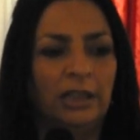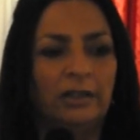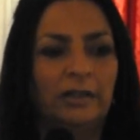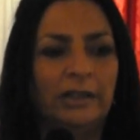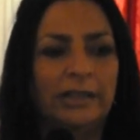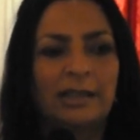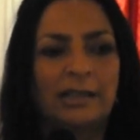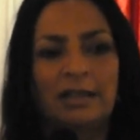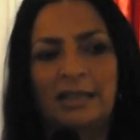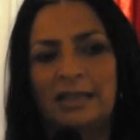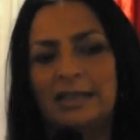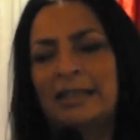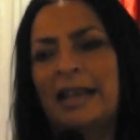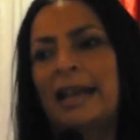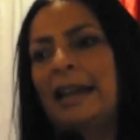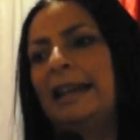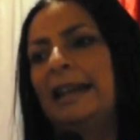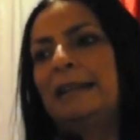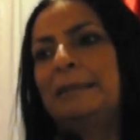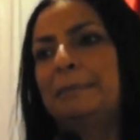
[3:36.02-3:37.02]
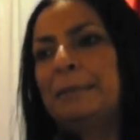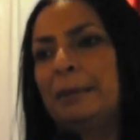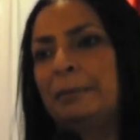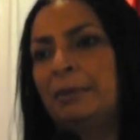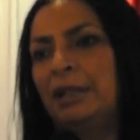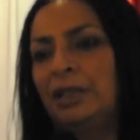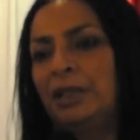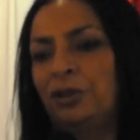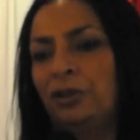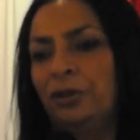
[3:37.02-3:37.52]
know, it's the same. I
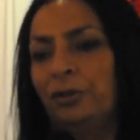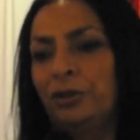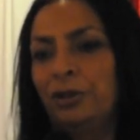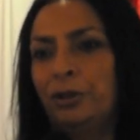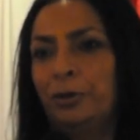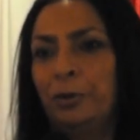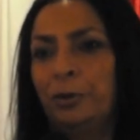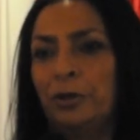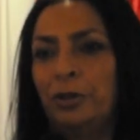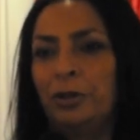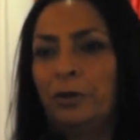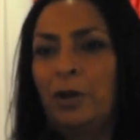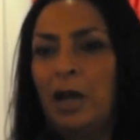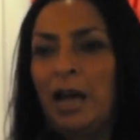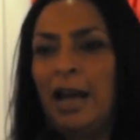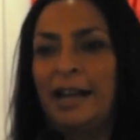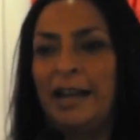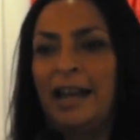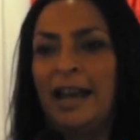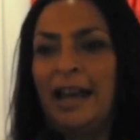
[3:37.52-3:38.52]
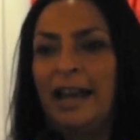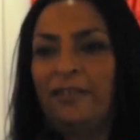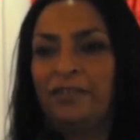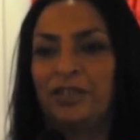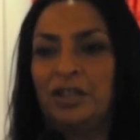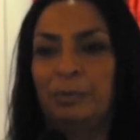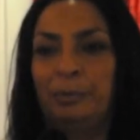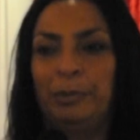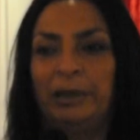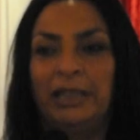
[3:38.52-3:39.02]
mean, you kind of
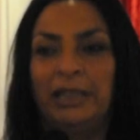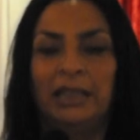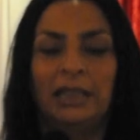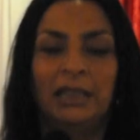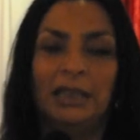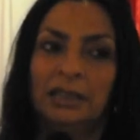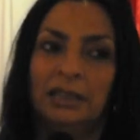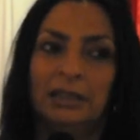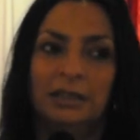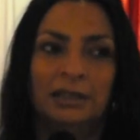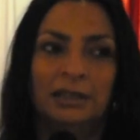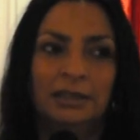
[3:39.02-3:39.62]
have to be.